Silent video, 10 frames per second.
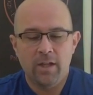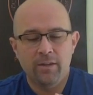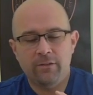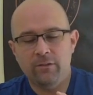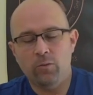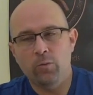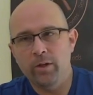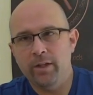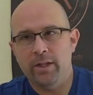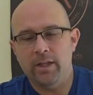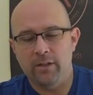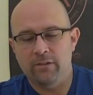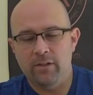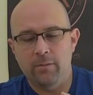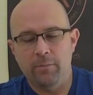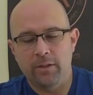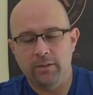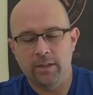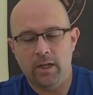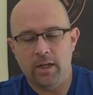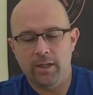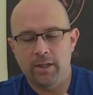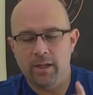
This is really easy to build on.